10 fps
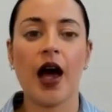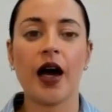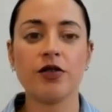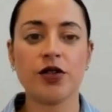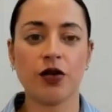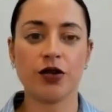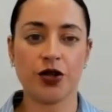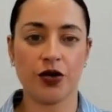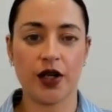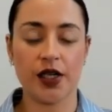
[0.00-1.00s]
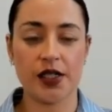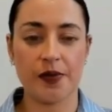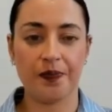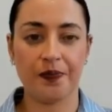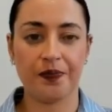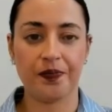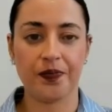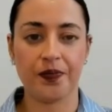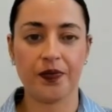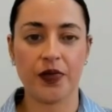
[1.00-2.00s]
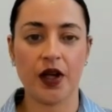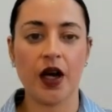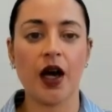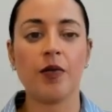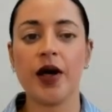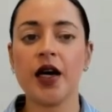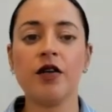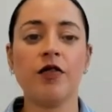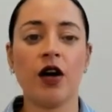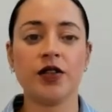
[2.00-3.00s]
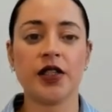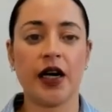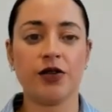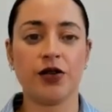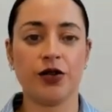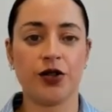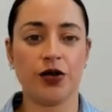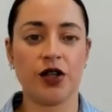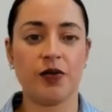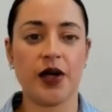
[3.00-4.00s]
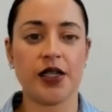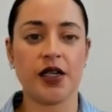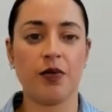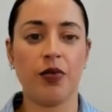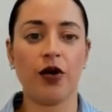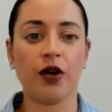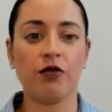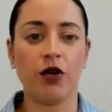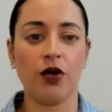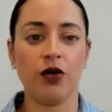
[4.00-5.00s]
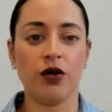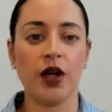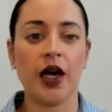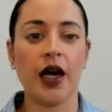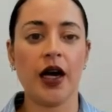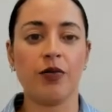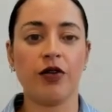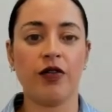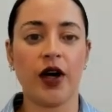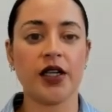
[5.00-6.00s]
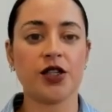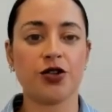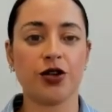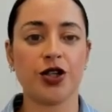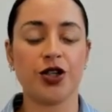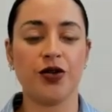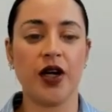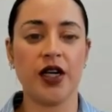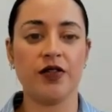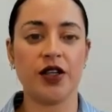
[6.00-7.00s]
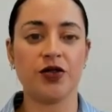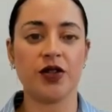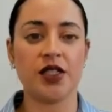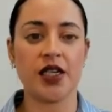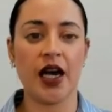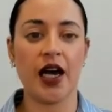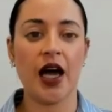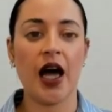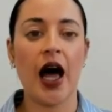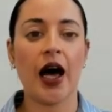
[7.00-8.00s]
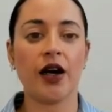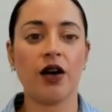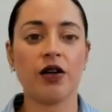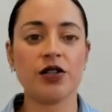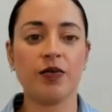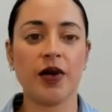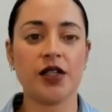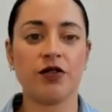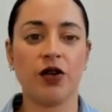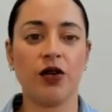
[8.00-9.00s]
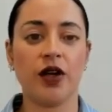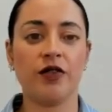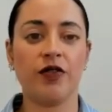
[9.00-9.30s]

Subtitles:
Household chores. Being involved in household chores plays an important role in providing structure to an individual's day, and it also plays a role in